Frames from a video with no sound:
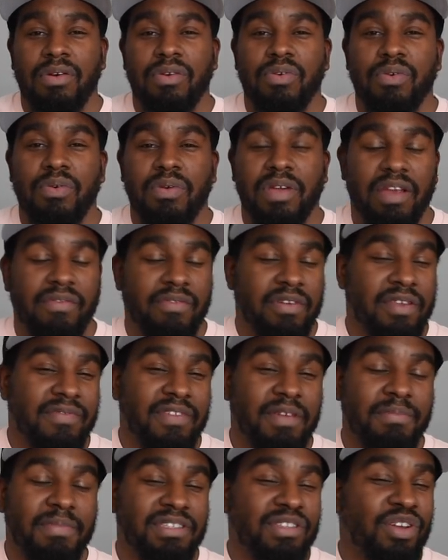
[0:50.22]
or get rid of
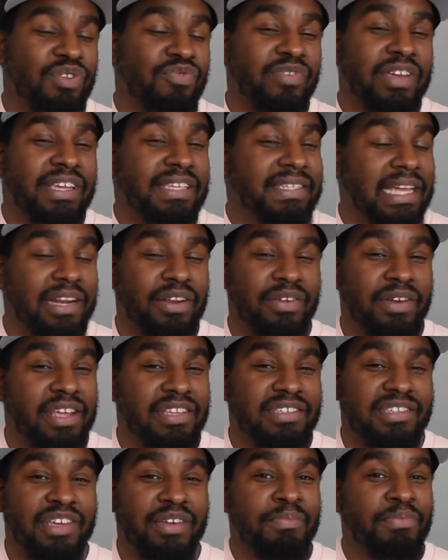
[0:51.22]
them. There's no resale on
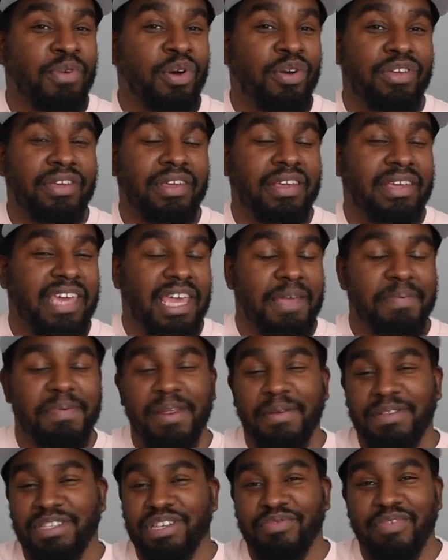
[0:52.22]
it, so I'm not keeping
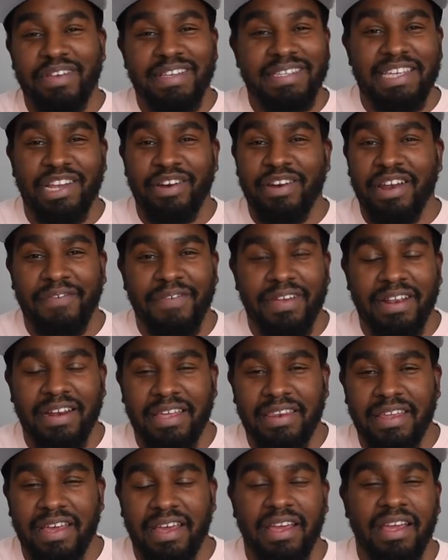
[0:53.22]
it to resell or nothing
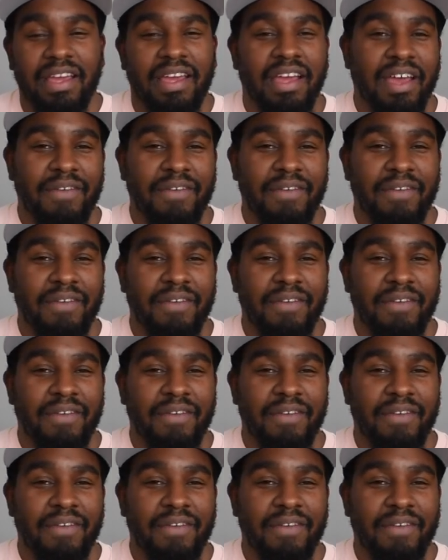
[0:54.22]
like that.